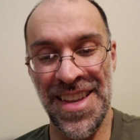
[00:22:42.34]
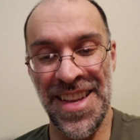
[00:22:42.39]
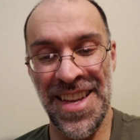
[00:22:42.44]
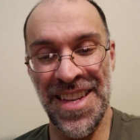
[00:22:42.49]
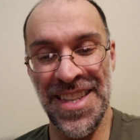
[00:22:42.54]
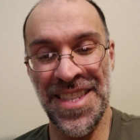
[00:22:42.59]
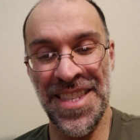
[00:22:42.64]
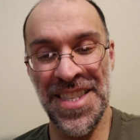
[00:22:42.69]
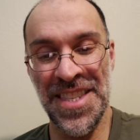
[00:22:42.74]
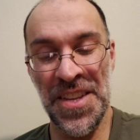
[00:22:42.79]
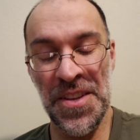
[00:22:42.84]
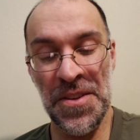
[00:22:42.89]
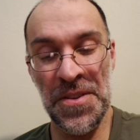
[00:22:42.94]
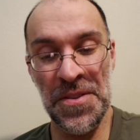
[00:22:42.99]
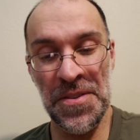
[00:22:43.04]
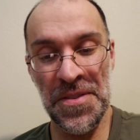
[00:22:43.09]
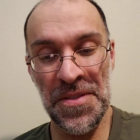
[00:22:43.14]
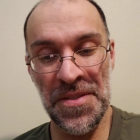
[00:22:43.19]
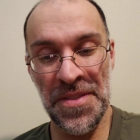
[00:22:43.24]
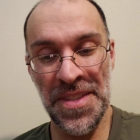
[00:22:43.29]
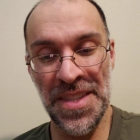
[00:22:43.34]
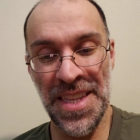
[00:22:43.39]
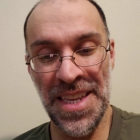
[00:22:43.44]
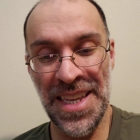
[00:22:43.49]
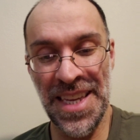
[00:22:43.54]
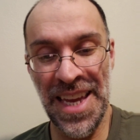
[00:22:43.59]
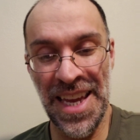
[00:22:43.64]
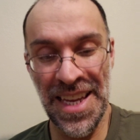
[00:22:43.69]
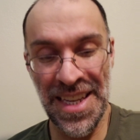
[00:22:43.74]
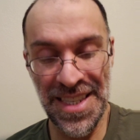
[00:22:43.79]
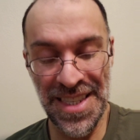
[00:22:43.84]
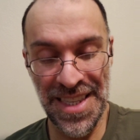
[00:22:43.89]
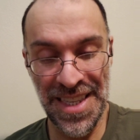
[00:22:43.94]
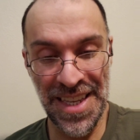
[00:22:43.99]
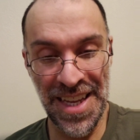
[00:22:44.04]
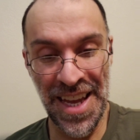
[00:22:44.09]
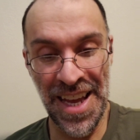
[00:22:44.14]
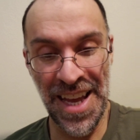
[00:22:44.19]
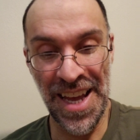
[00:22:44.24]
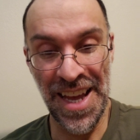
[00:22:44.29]
And so the
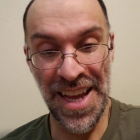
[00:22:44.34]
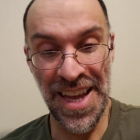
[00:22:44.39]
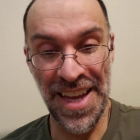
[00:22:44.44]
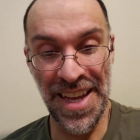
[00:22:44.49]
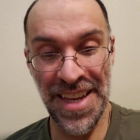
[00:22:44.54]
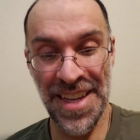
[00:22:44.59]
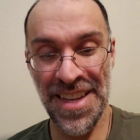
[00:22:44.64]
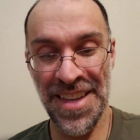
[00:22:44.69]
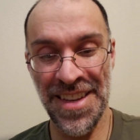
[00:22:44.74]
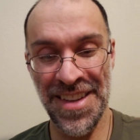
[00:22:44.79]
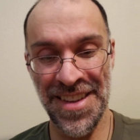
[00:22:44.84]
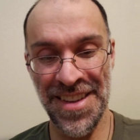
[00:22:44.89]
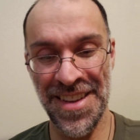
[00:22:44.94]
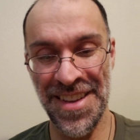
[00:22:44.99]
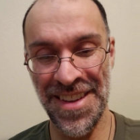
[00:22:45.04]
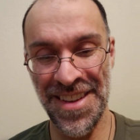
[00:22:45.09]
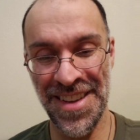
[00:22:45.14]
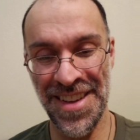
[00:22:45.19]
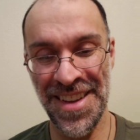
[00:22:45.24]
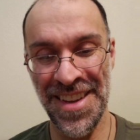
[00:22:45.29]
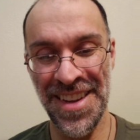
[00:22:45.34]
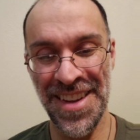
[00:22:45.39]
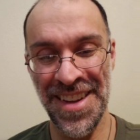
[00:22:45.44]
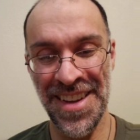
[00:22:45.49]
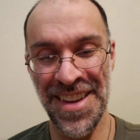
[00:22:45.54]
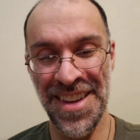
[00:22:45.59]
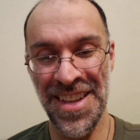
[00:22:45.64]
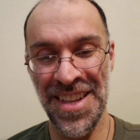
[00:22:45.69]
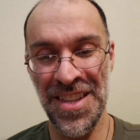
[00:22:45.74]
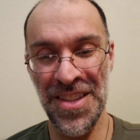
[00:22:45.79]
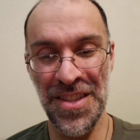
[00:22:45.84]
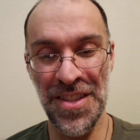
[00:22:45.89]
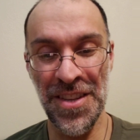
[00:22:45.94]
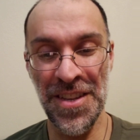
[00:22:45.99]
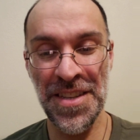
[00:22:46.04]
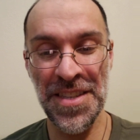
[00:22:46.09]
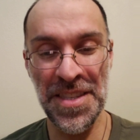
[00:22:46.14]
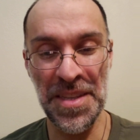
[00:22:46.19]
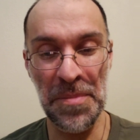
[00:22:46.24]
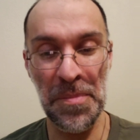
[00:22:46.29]
gazing eye
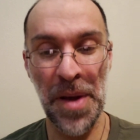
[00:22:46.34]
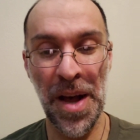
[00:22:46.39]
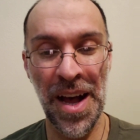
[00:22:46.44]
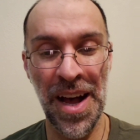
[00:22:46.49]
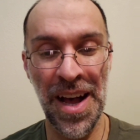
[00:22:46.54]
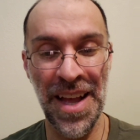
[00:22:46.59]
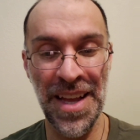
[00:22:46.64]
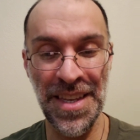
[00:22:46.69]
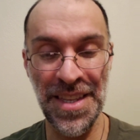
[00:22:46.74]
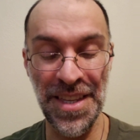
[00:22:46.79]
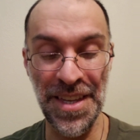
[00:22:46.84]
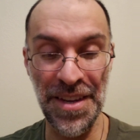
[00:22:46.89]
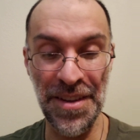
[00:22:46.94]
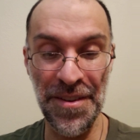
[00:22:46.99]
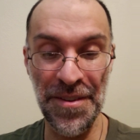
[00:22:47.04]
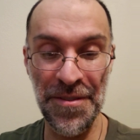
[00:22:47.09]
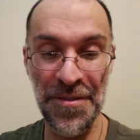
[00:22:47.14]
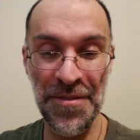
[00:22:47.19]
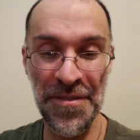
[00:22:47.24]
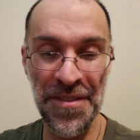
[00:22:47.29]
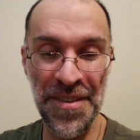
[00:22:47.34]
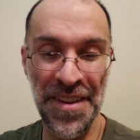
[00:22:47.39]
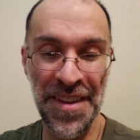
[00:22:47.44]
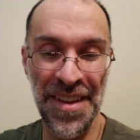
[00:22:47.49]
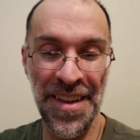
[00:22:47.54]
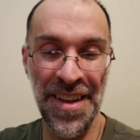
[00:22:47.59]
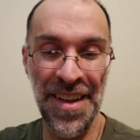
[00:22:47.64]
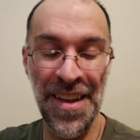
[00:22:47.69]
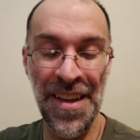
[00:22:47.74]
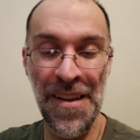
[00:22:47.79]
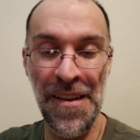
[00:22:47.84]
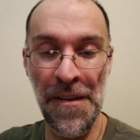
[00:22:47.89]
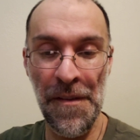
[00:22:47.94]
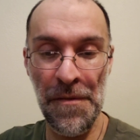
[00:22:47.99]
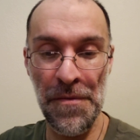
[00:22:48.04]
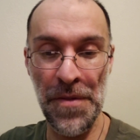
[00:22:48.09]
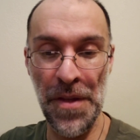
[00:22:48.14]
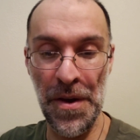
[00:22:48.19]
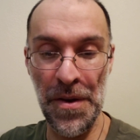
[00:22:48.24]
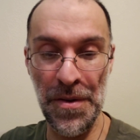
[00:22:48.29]
looks upon you.
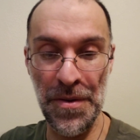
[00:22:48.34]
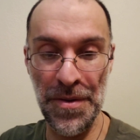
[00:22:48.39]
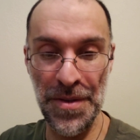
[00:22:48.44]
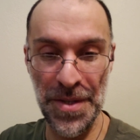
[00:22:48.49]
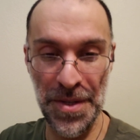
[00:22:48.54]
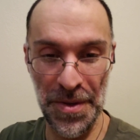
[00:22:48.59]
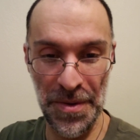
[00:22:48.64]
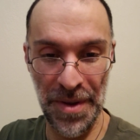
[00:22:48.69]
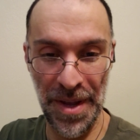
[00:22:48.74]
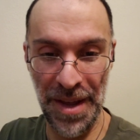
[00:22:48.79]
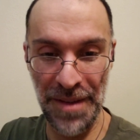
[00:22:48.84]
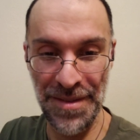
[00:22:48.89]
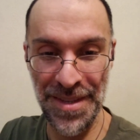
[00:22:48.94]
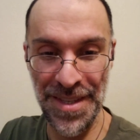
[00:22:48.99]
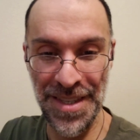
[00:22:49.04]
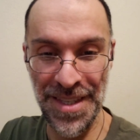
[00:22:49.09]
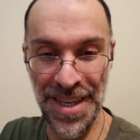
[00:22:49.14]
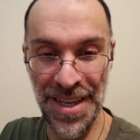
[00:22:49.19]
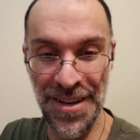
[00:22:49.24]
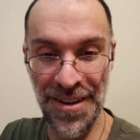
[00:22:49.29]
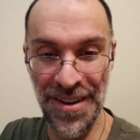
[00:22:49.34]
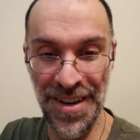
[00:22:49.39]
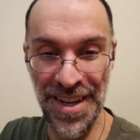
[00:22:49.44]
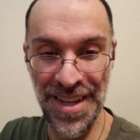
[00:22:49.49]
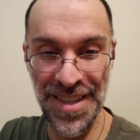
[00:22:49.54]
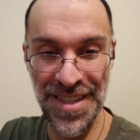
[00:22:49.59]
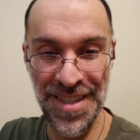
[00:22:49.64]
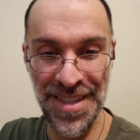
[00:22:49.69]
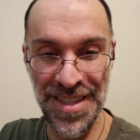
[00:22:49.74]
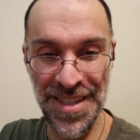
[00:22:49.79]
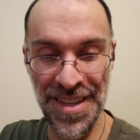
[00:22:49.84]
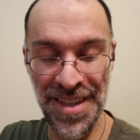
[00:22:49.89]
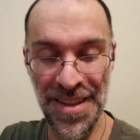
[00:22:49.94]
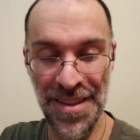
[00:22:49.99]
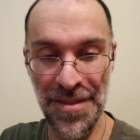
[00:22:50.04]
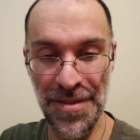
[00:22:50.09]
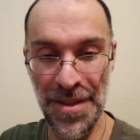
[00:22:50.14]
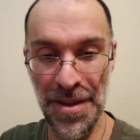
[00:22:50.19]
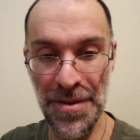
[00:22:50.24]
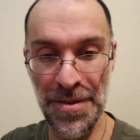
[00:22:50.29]
Those who have secrets,
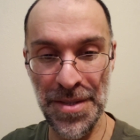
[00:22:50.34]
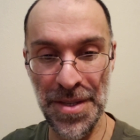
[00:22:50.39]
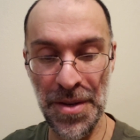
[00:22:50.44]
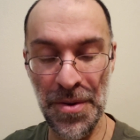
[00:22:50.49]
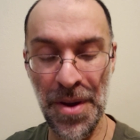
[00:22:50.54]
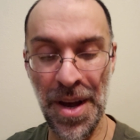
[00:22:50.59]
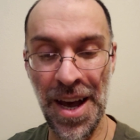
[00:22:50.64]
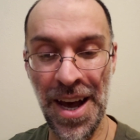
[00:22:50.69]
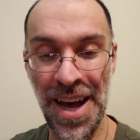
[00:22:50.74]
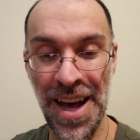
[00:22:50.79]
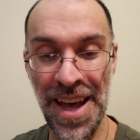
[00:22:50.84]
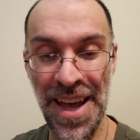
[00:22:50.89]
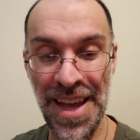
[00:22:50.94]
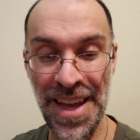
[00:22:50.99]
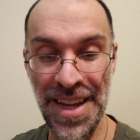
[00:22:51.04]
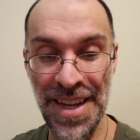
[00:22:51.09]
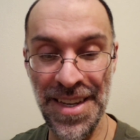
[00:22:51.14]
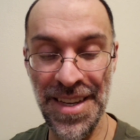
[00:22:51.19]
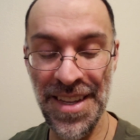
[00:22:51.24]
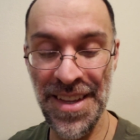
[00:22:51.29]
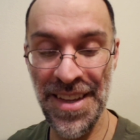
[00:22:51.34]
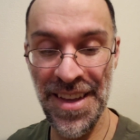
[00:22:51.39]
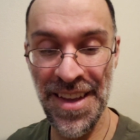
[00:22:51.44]
those who hide,